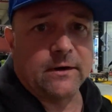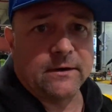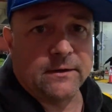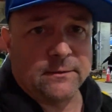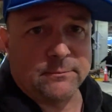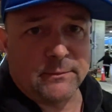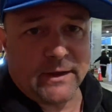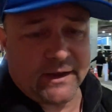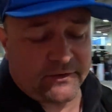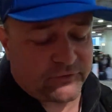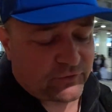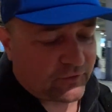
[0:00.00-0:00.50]
It
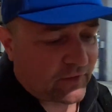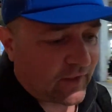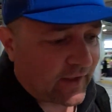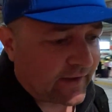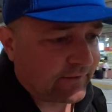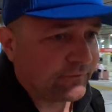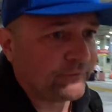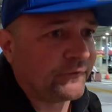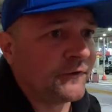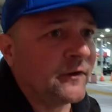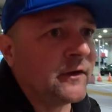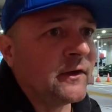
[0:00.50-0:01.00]
makes
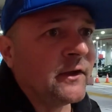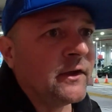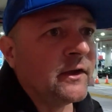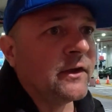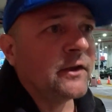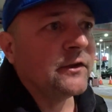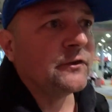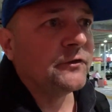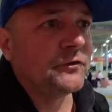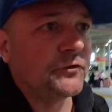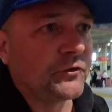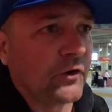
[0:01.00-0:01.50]
life
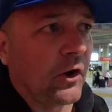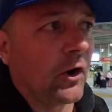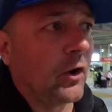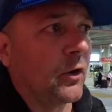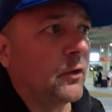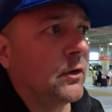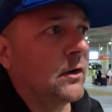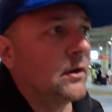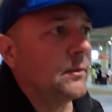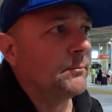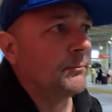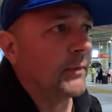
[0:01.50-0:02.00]
so
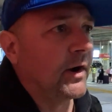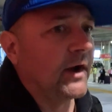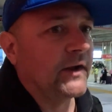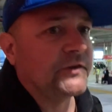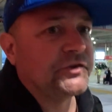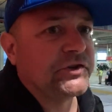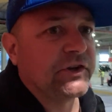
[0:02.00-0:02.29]
much